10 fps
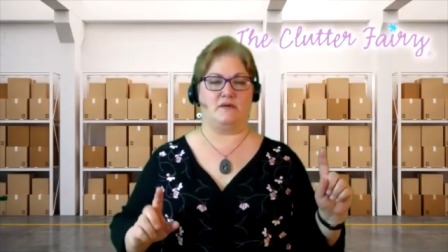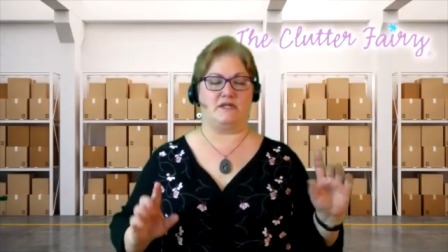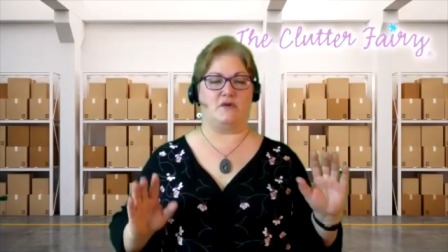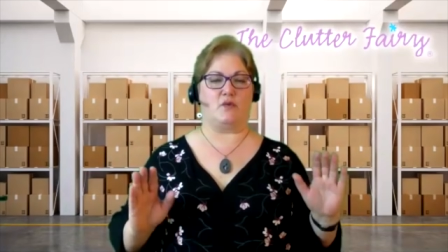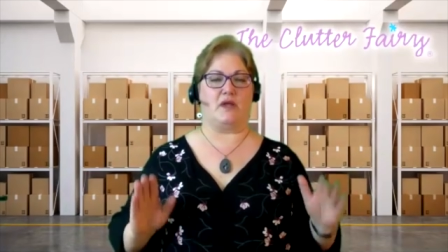
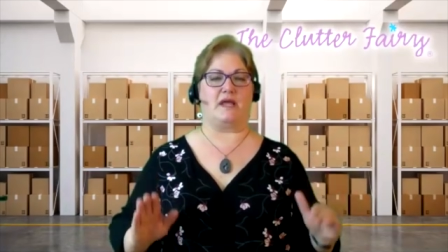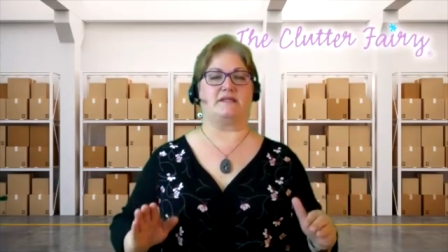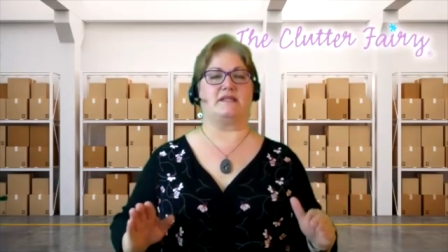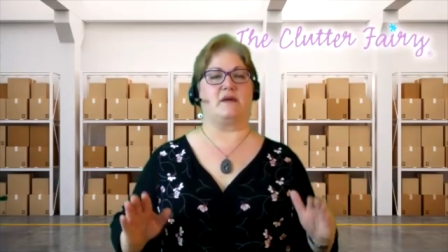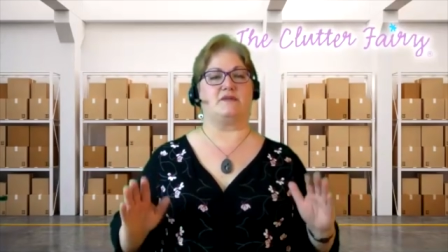didn't
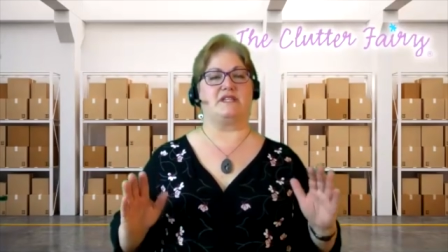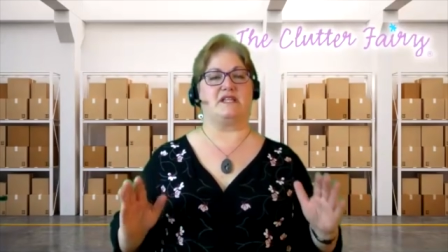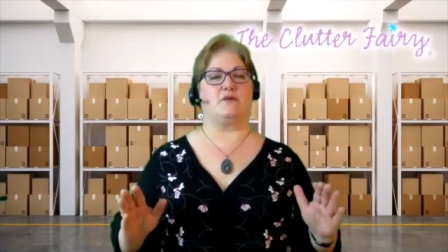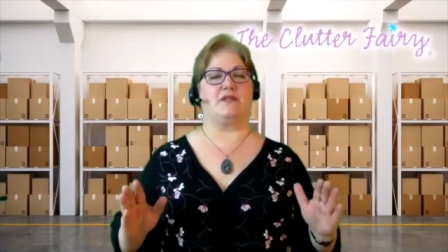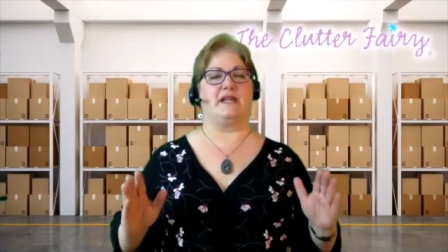realize that they were
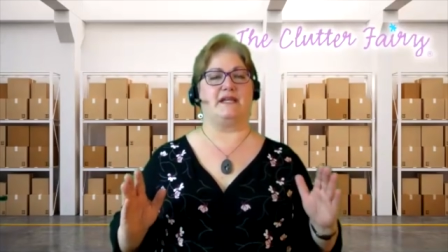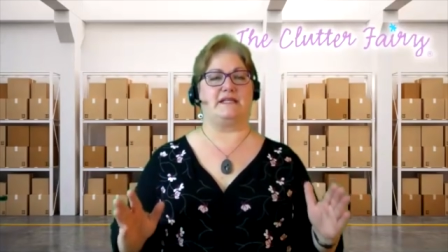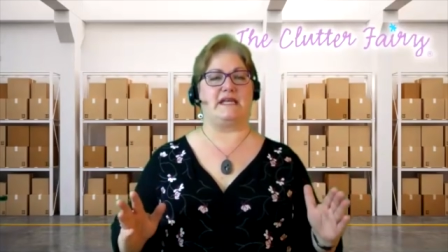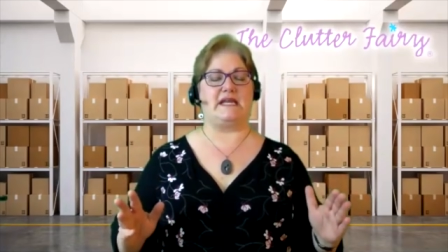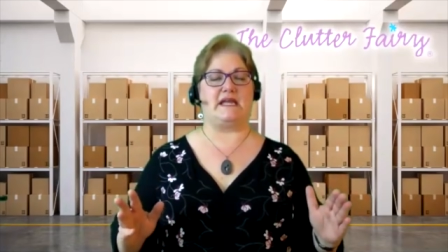dealing with an
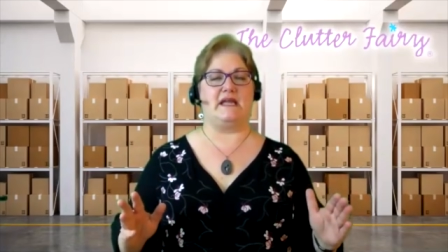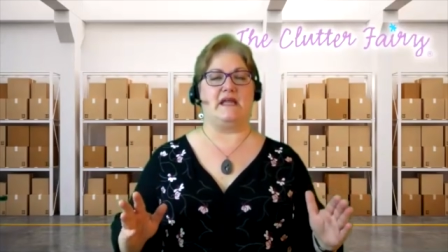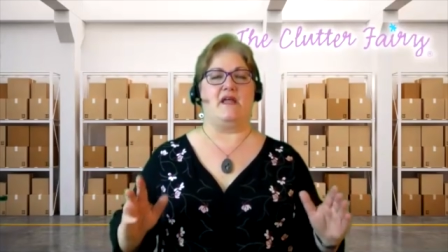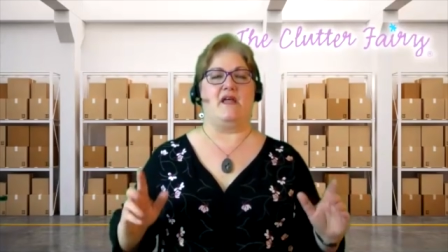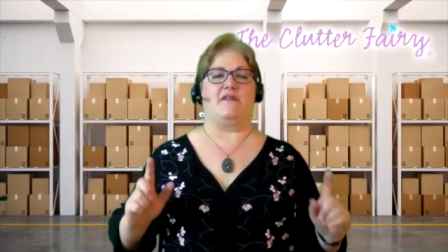
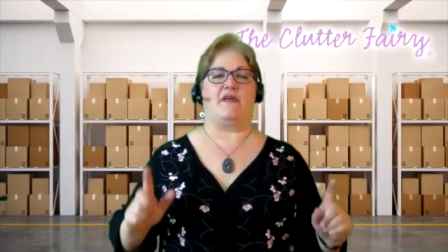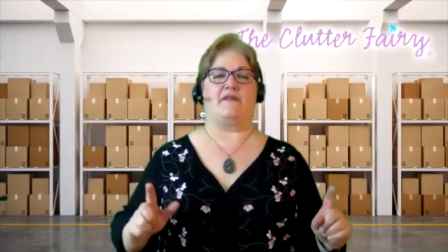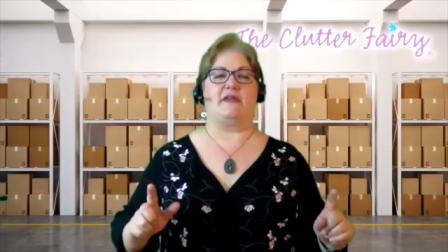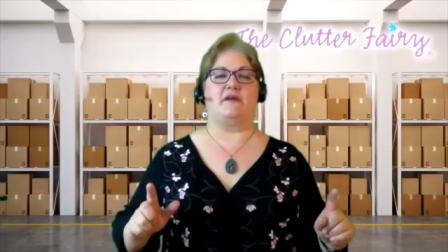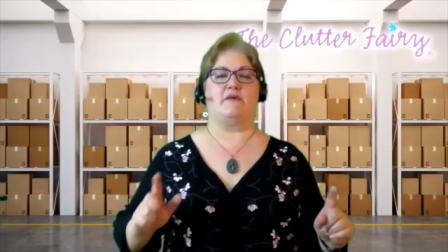antique
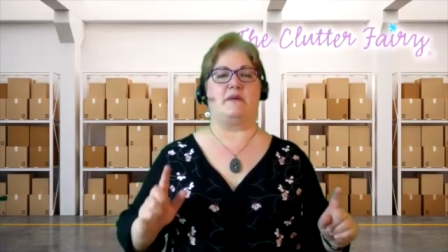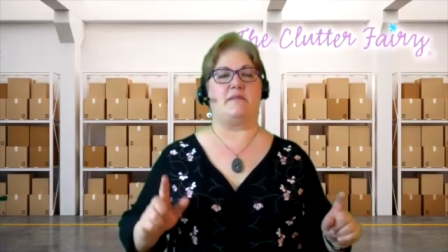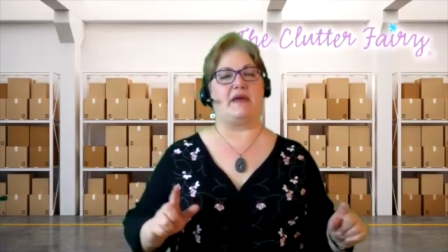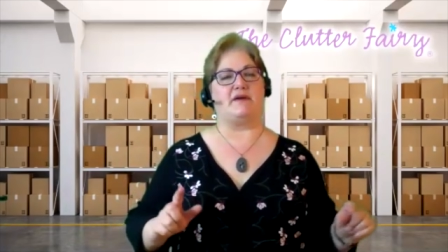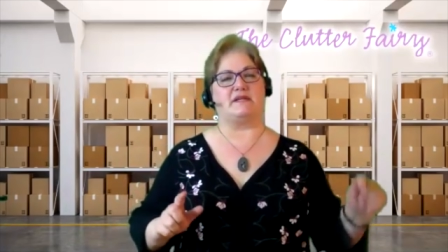thought that it would
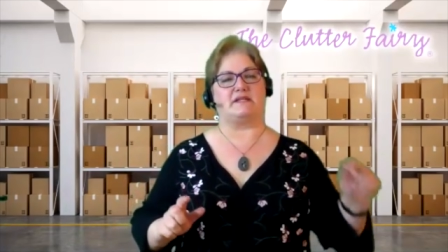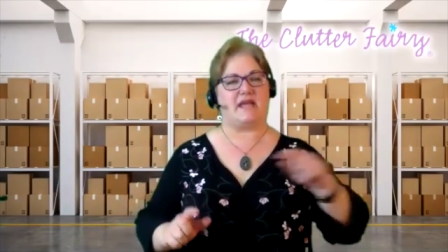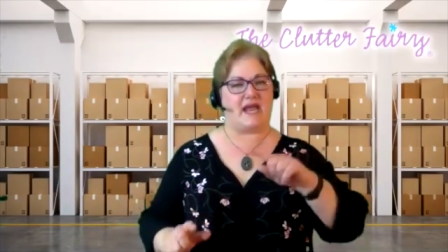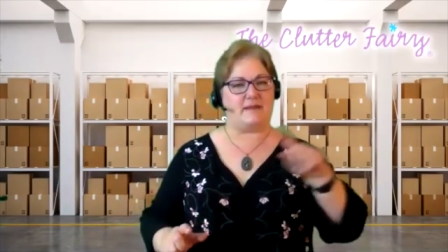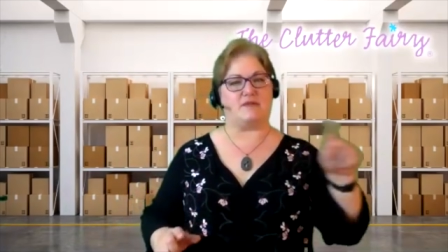be better to
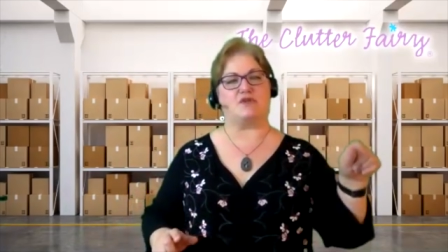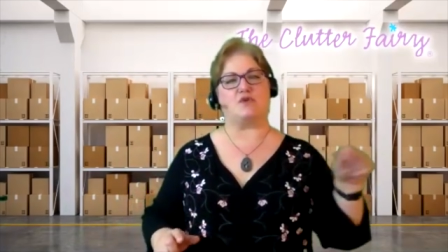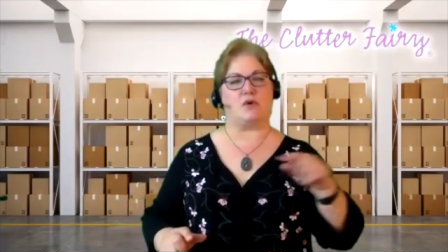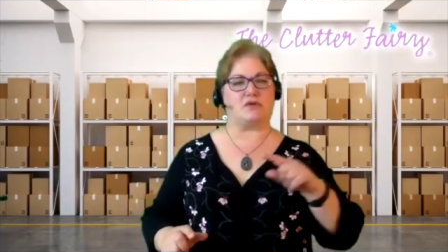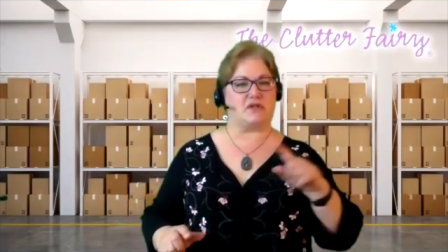tape the
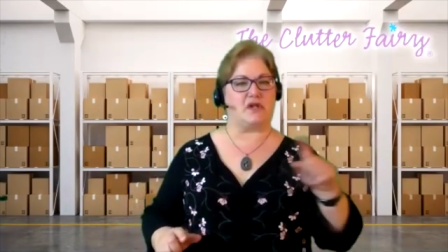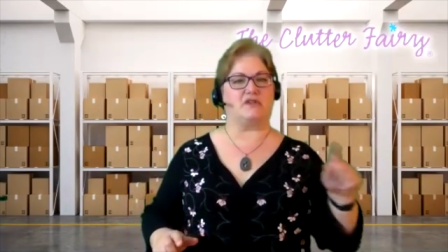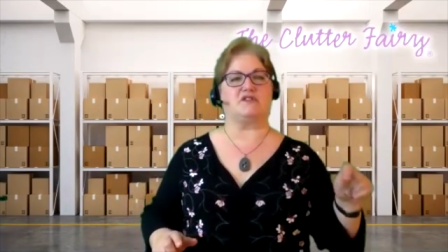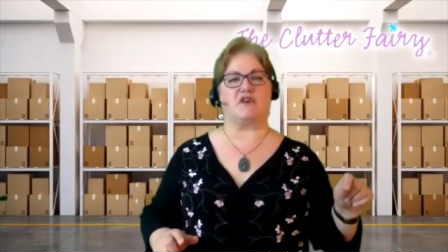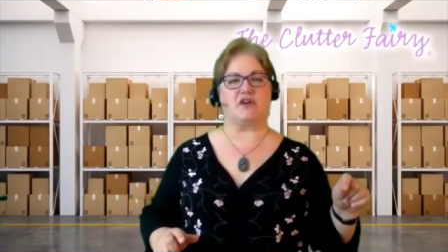drawers
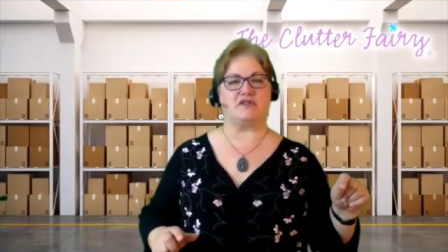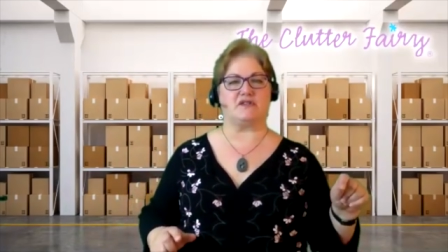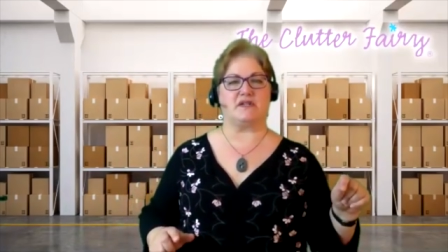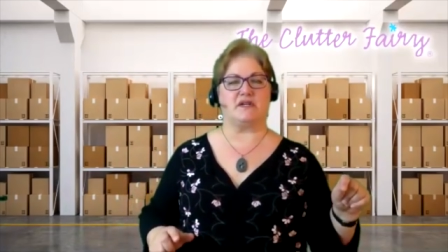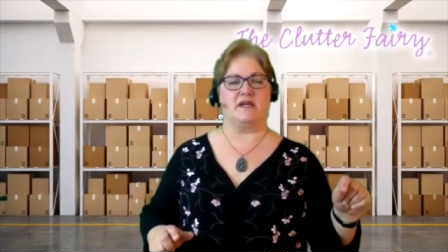closed
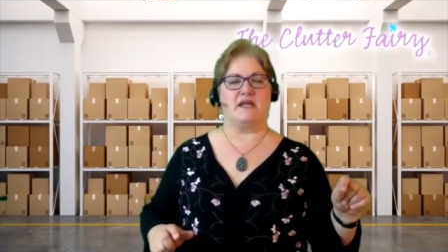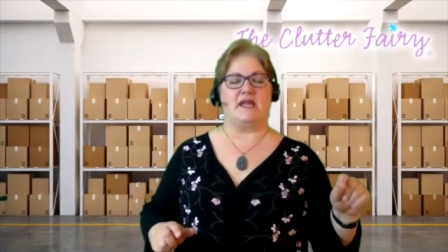first.